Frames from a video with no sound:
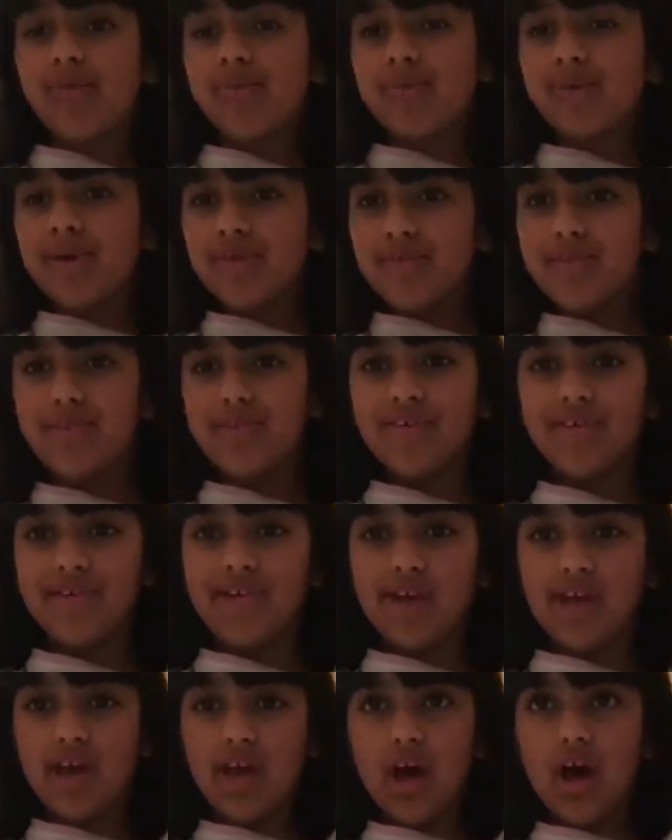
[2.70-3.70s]
I'll be
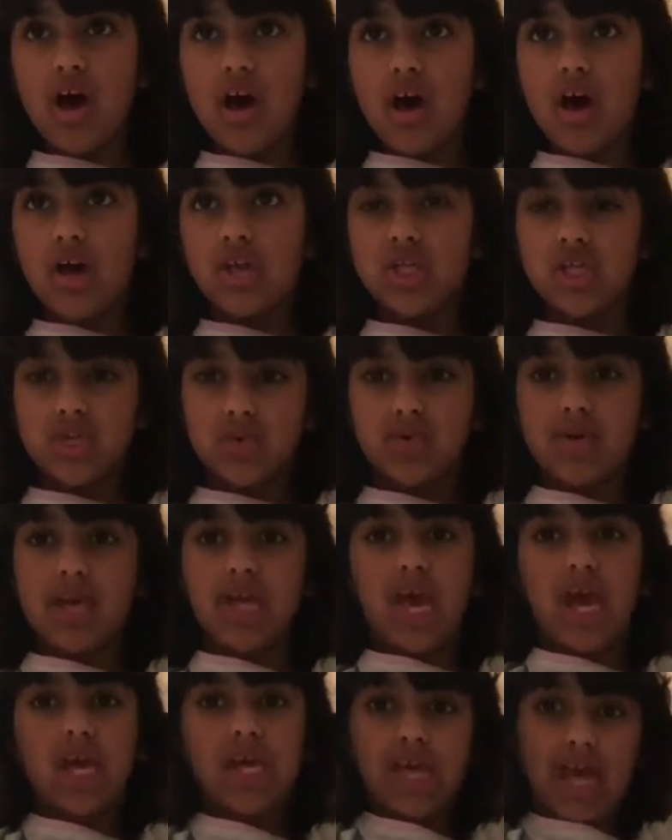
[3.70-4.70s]
uh,
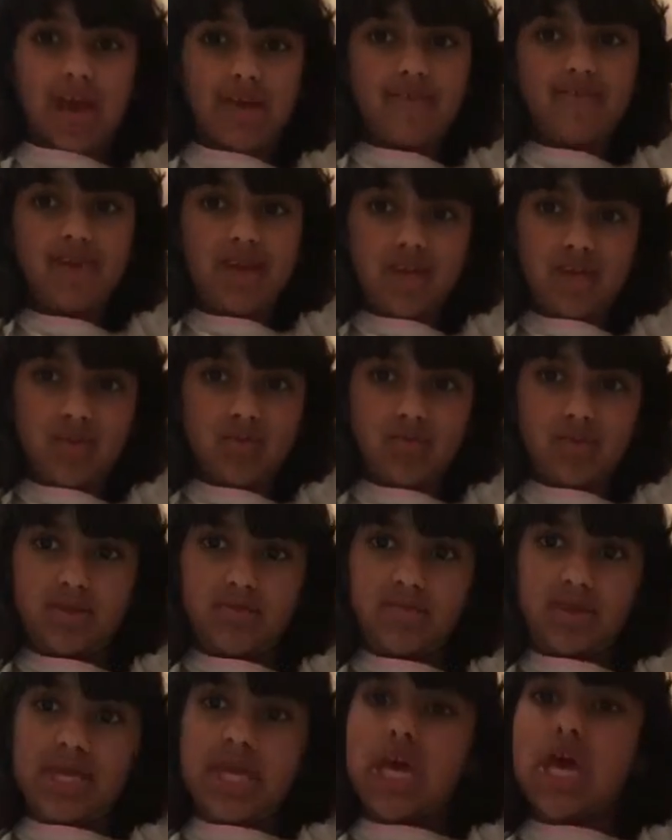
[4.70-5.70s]
doing a get ready
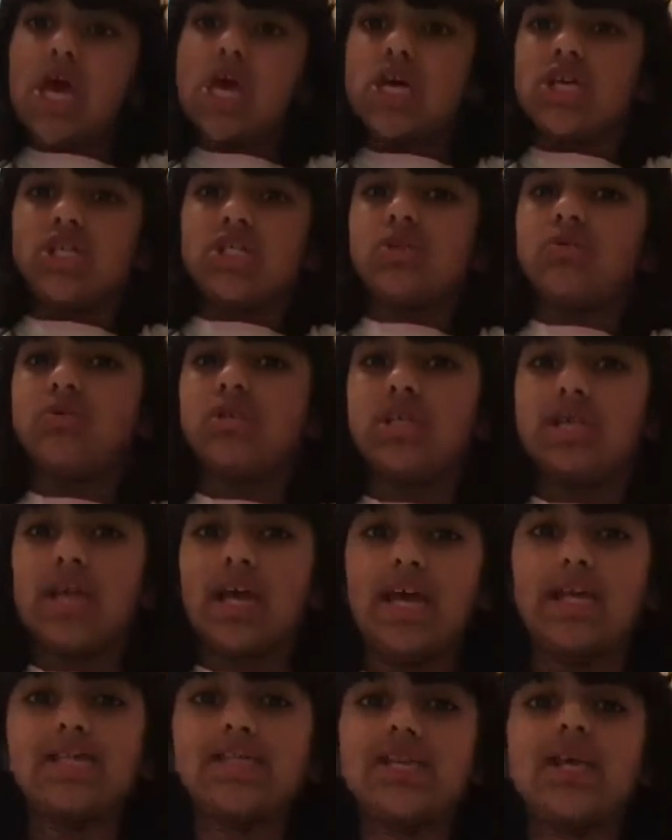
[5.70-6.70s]
with me. So
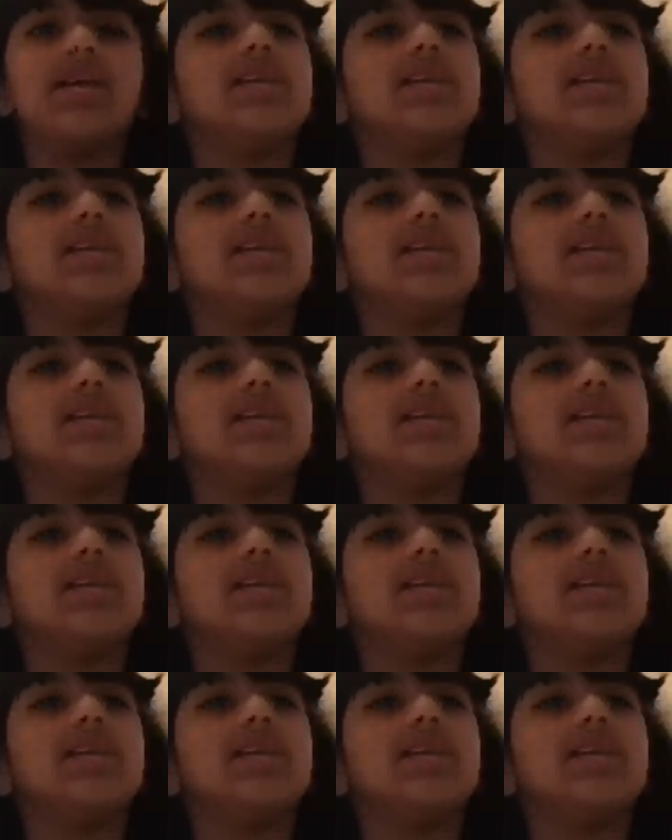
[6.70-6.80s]
today is